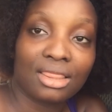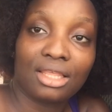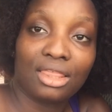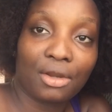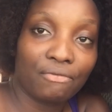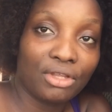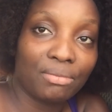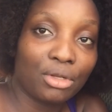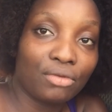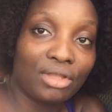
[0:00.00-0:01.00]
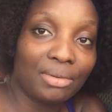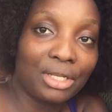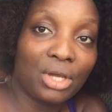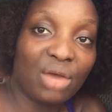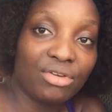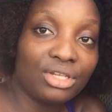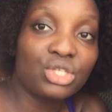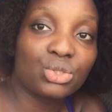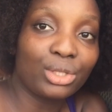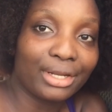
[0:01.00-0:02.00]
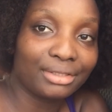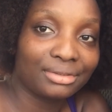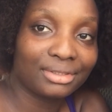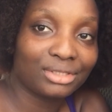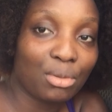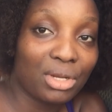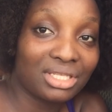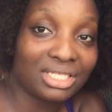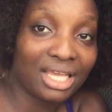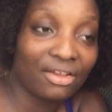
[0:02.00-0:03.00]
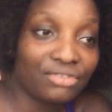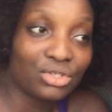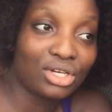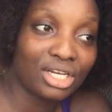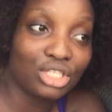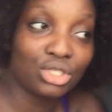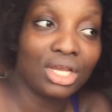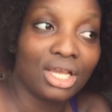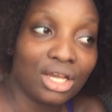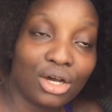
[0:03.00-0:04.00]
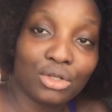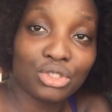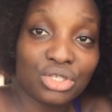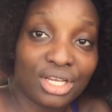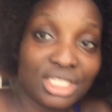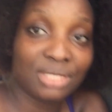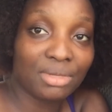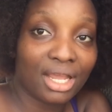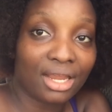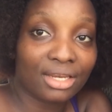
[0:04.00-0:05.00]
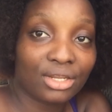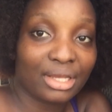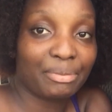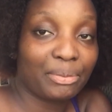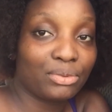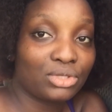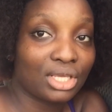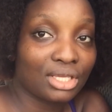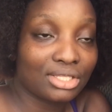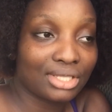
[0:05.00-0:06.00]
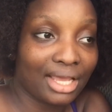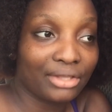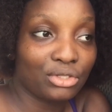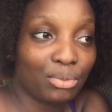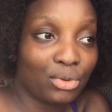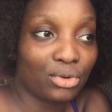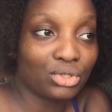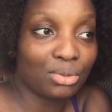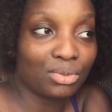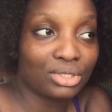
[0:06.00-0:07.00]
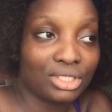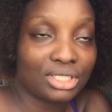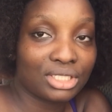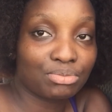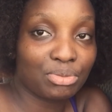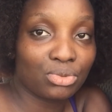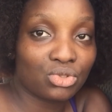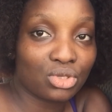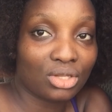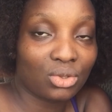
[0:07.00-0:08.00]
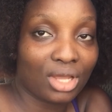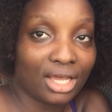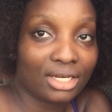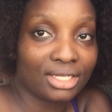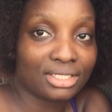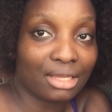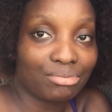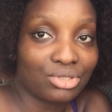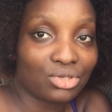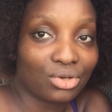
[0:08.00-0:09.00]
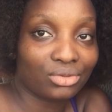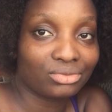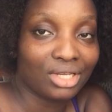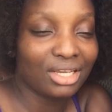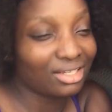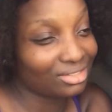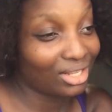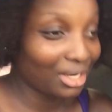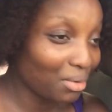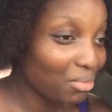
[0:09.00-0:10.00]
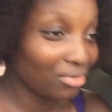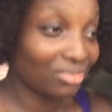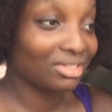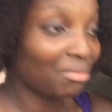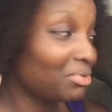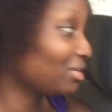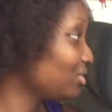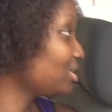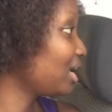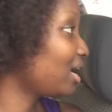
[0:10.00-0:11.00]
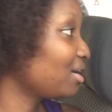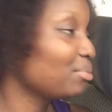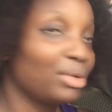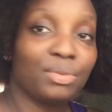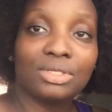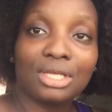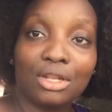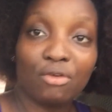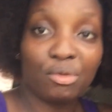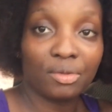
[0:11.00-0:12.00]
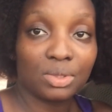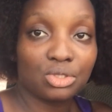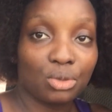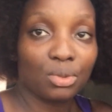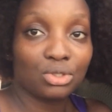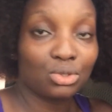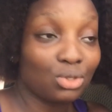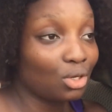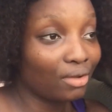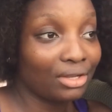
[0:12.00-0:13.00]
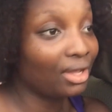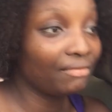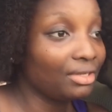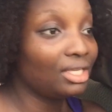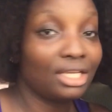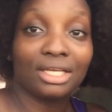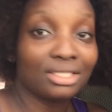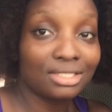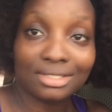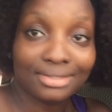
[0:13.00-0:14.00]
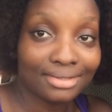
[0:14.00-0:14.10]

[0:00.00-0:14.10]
The three of them, none of them. I don't have any children. Somebody thinks I have children. All those children you see me carry, they are people's kids. I used to borrow somebody's people's children to carry and snap picture. No, I don't borrow to snap picture. I just like carrying babies. I love babies so much. So no, I don't have any kids.